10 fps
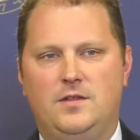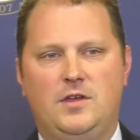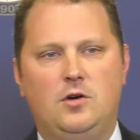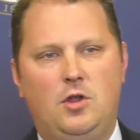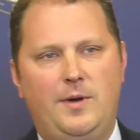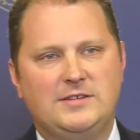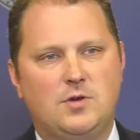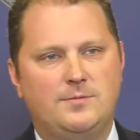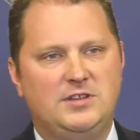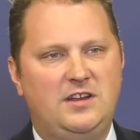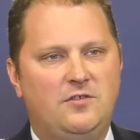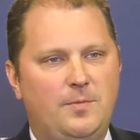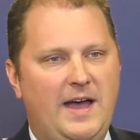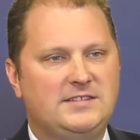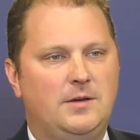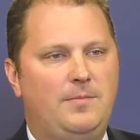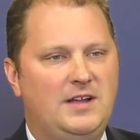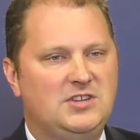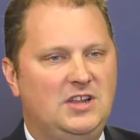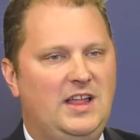The Oklahoma House of Representatives passed a
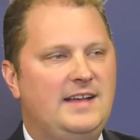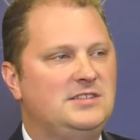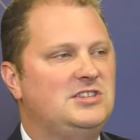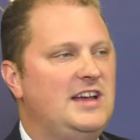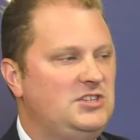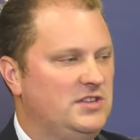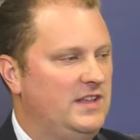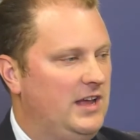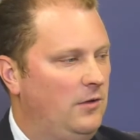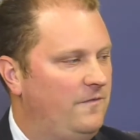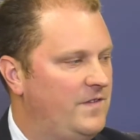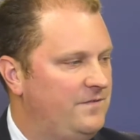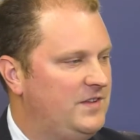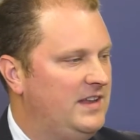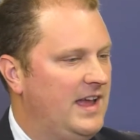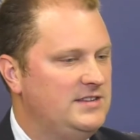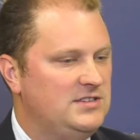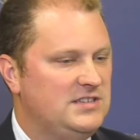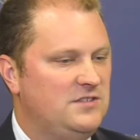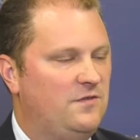budget last session that held 15
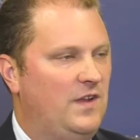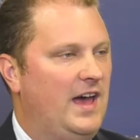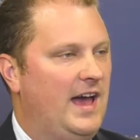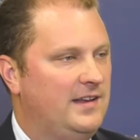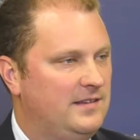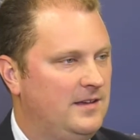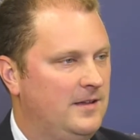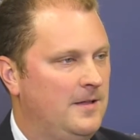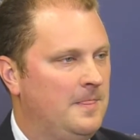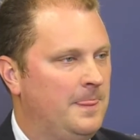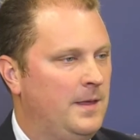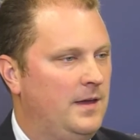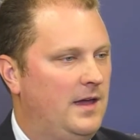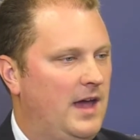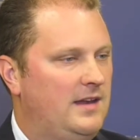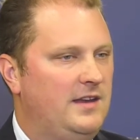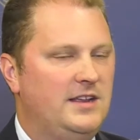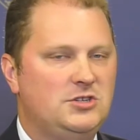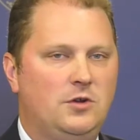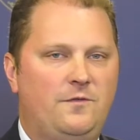agencies flat, had an
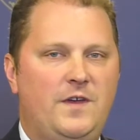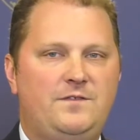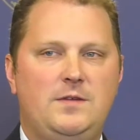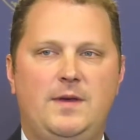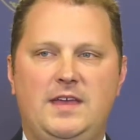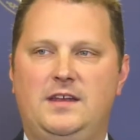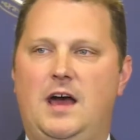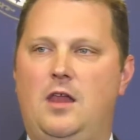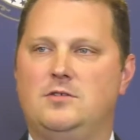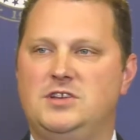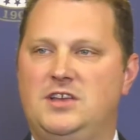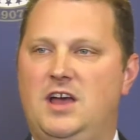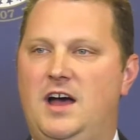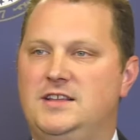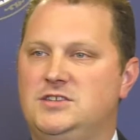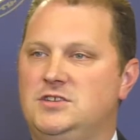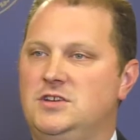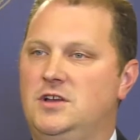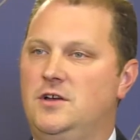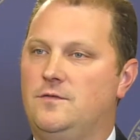additional $50 million in cuts
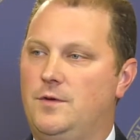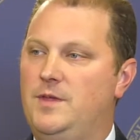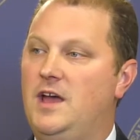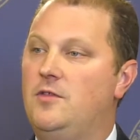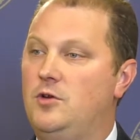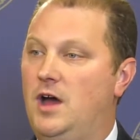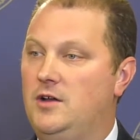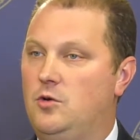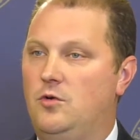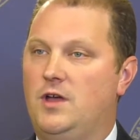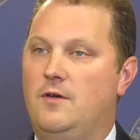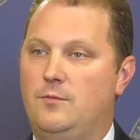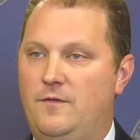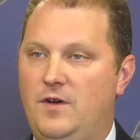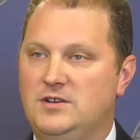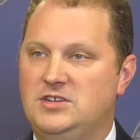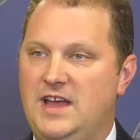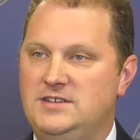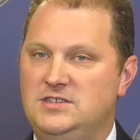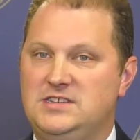from the other non-core government function
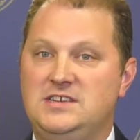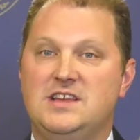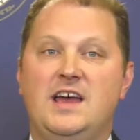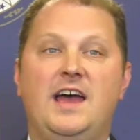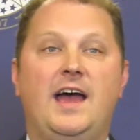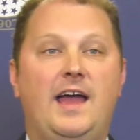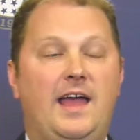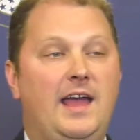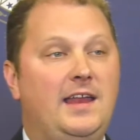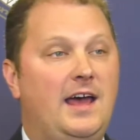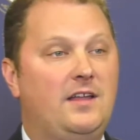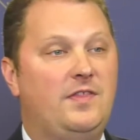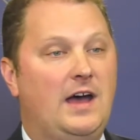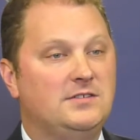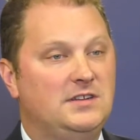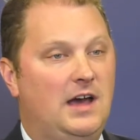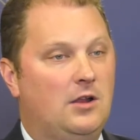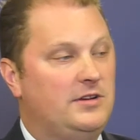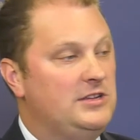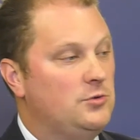agencies, and had a
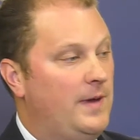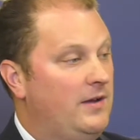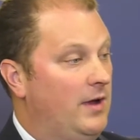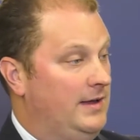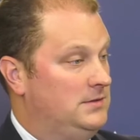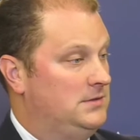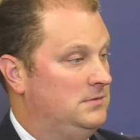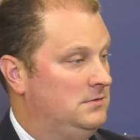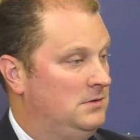$1,000 teacher pay raise.